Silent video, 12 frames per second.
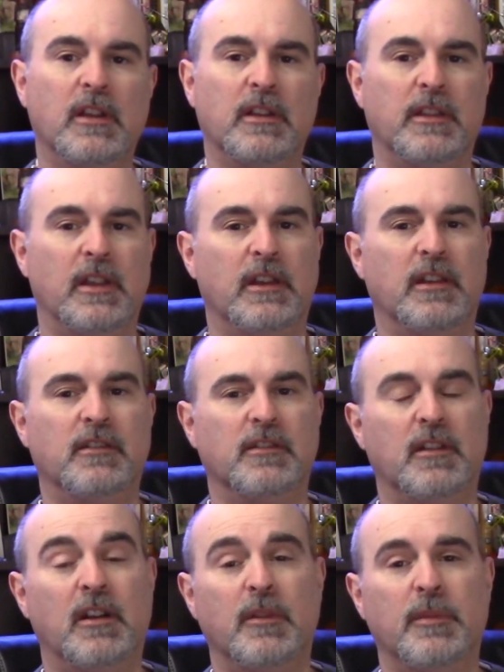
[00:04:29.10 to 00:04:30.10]
then it's
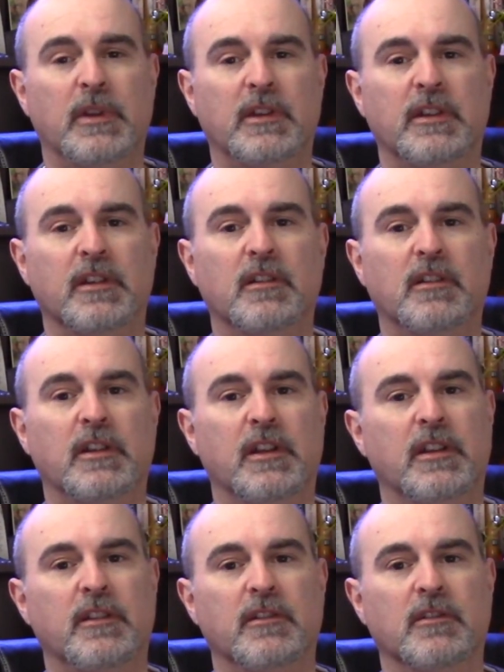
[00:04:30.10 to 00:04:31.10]
not a big deal,
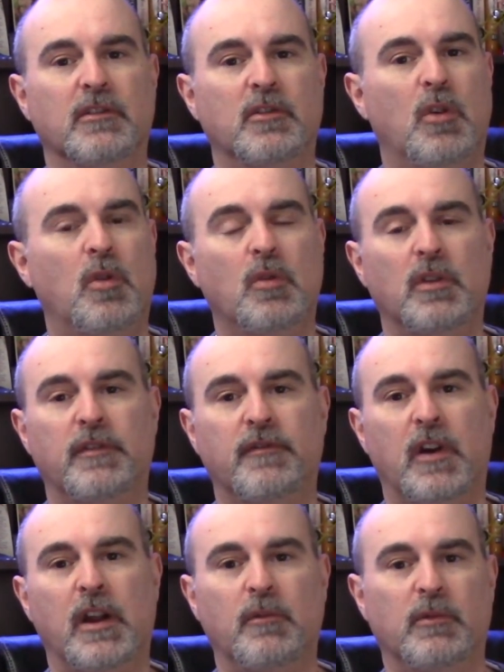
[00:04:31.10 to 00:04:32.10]
and you're totally
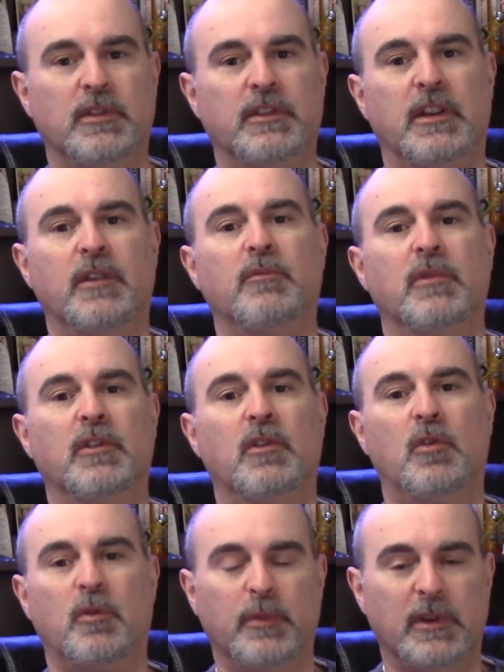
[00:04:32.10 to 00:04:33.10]
fine with sticking with the
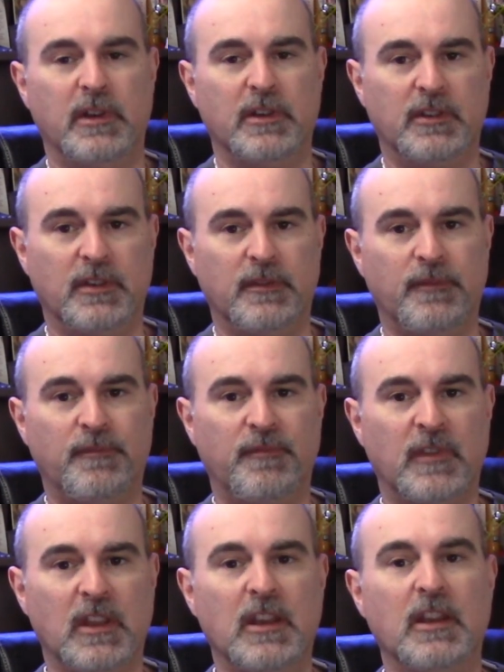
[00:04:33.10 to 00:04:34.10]
Home Edition.
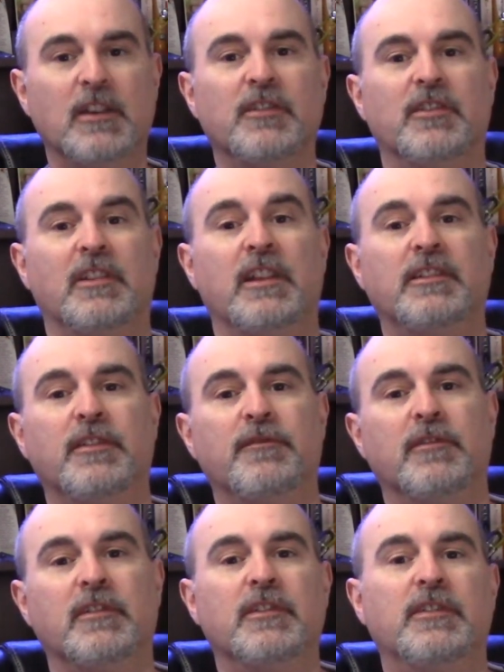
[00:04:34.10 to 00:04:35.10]
So that's it
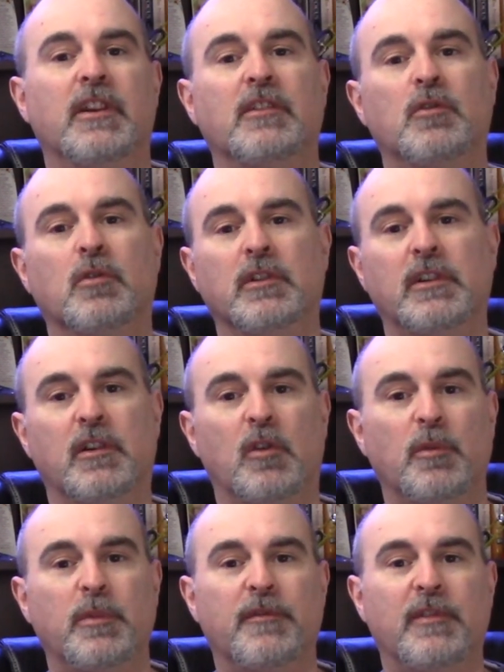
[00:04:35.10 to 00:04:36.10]
for this tutorial, and I
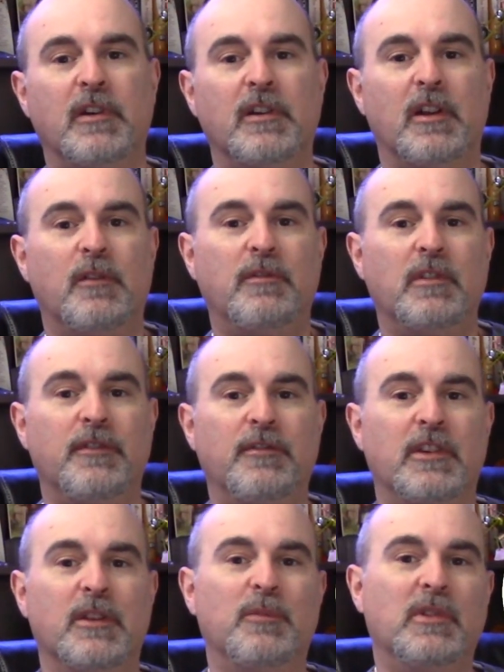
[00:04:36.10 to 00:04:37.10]
hope you found it helpful. If
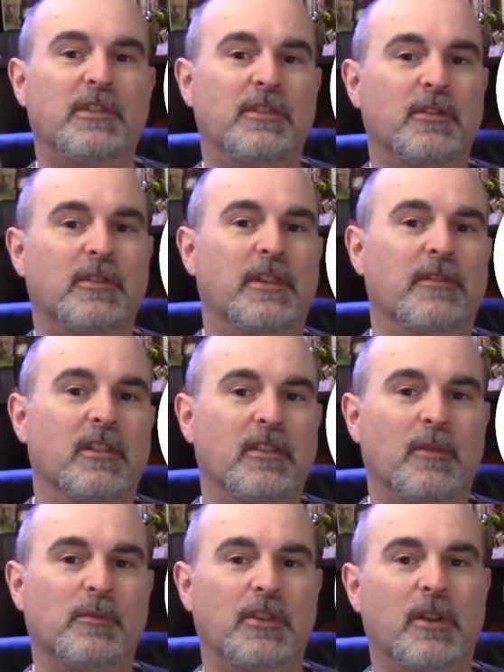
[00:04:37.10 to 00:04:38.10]
you did, please do give it a
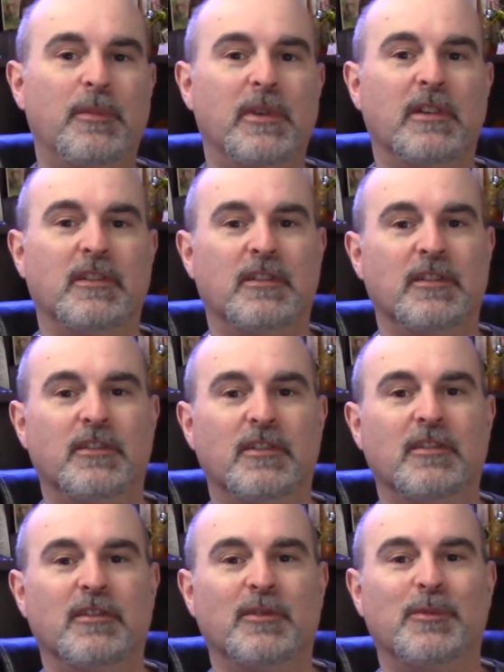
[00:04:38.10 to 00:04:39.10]
thumbs up and
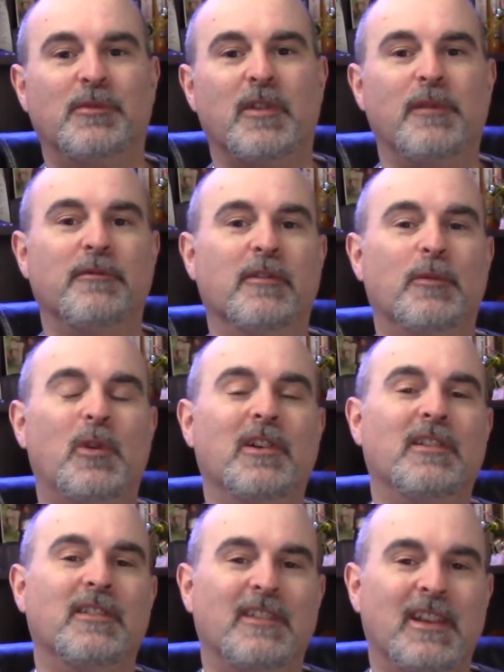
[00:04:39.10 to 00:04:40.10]
consider subscribing for
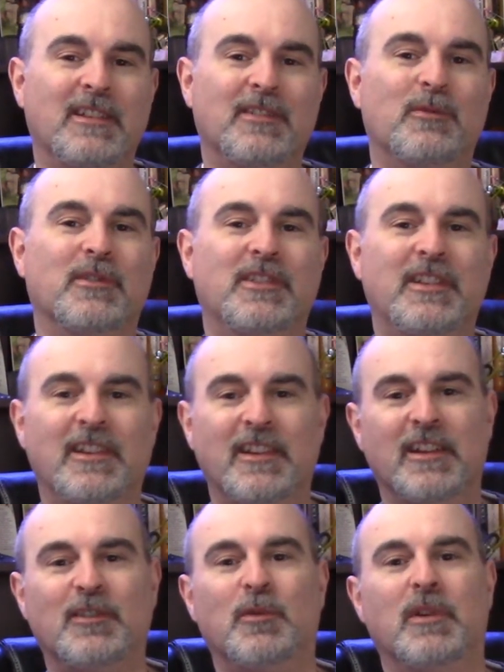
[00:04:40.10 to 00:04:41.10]
more. Thanks. We'll see you in
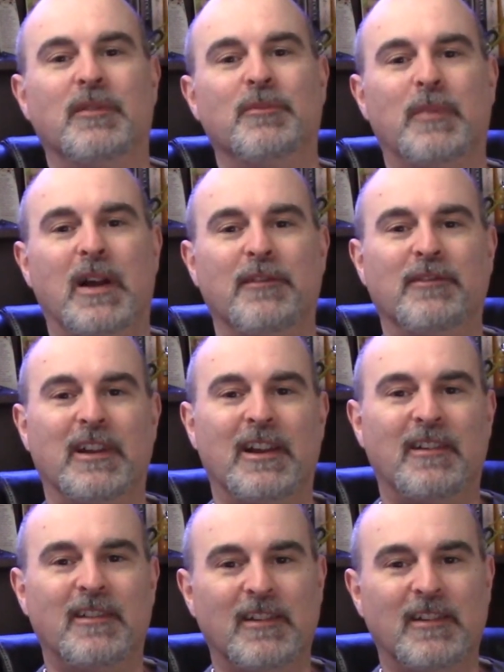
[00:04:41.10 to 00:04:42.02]
the next one. Bye for now.